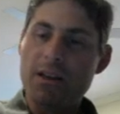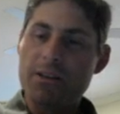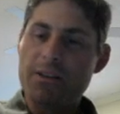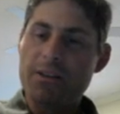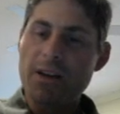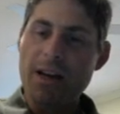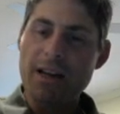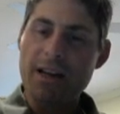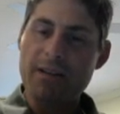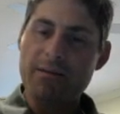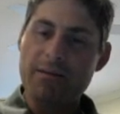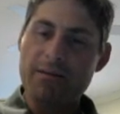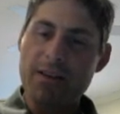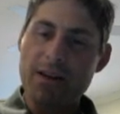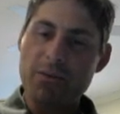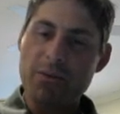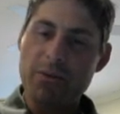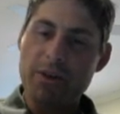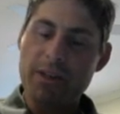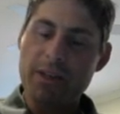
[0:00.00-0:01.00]
not
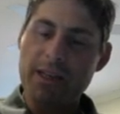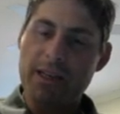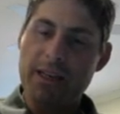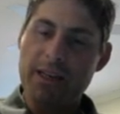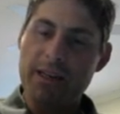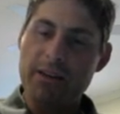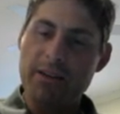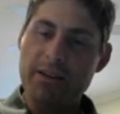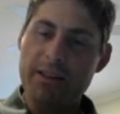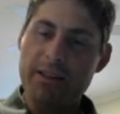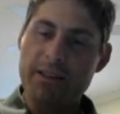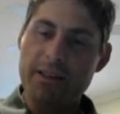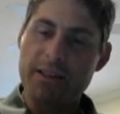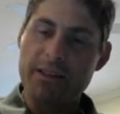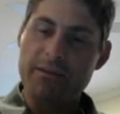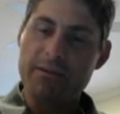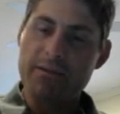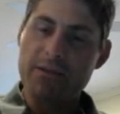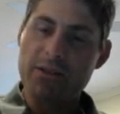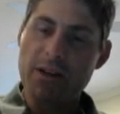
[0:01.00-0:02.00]
really here, is
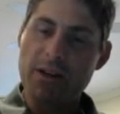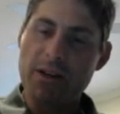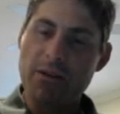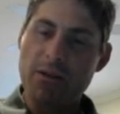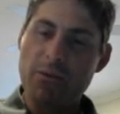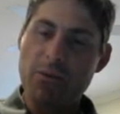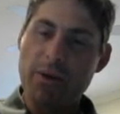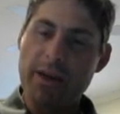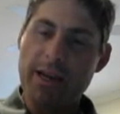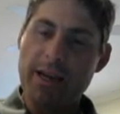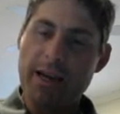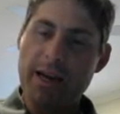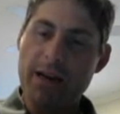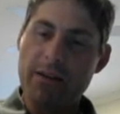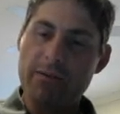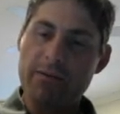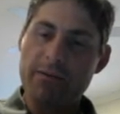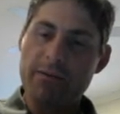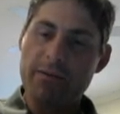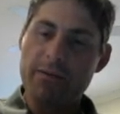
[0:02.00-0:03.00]
it? It's not way
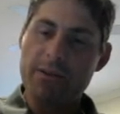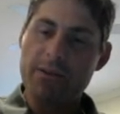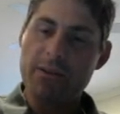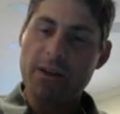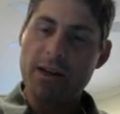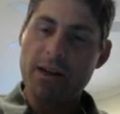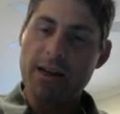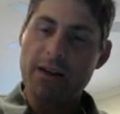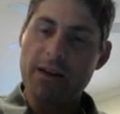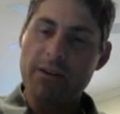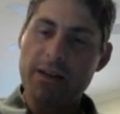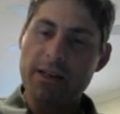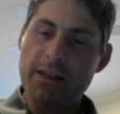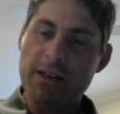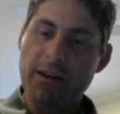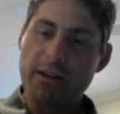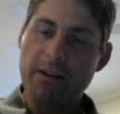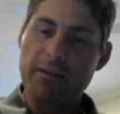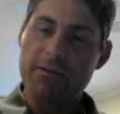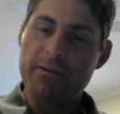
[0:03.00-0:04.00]
out. It's not out
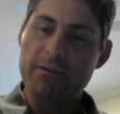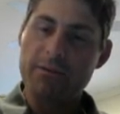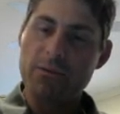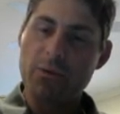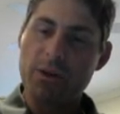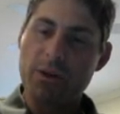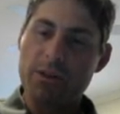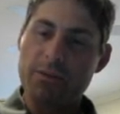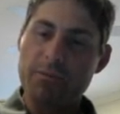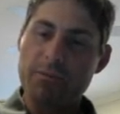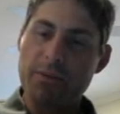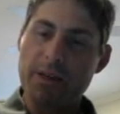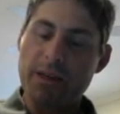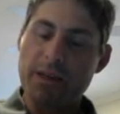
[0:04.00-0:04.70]
here where it's